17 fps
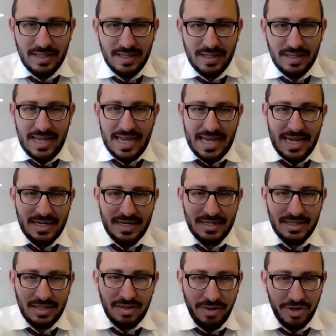And
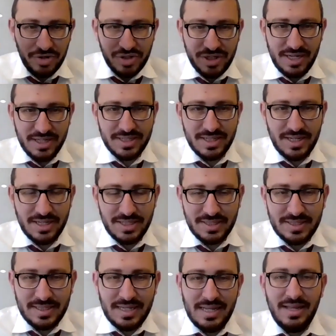the Midrash tells us
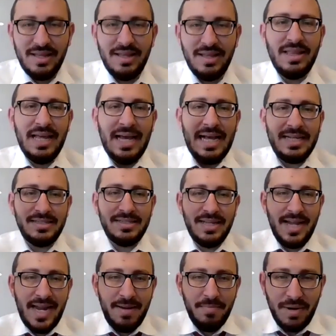that
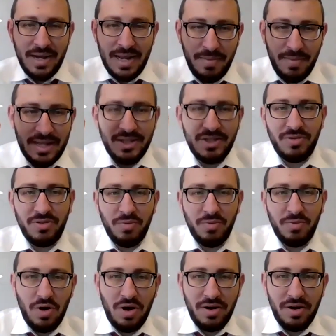Abraham entered the
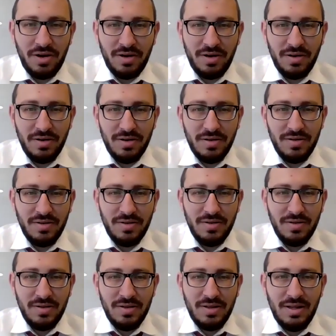water,
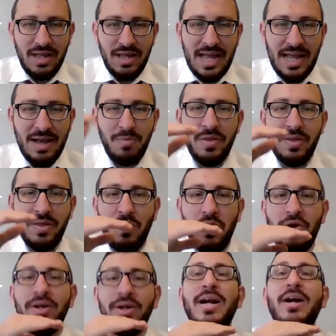and when the water
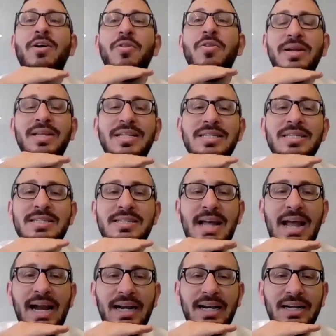got all the way to his
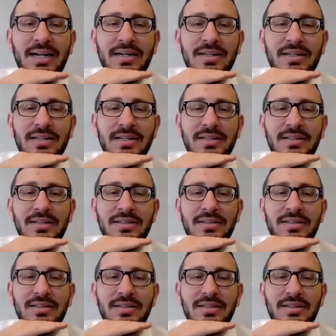neck,
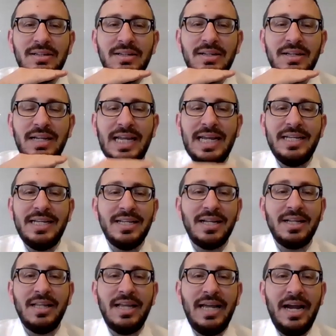he
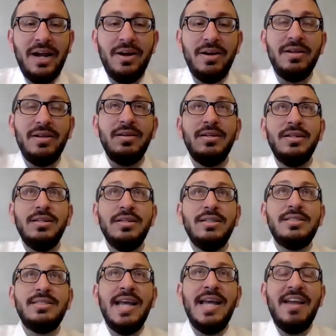declared,
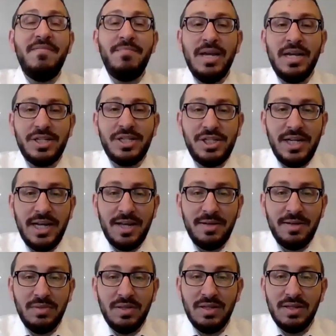"Save me,
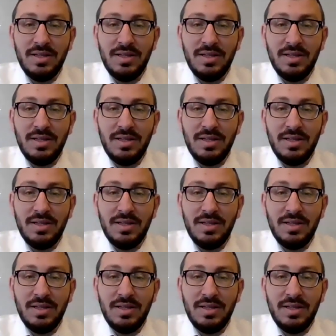Hashem,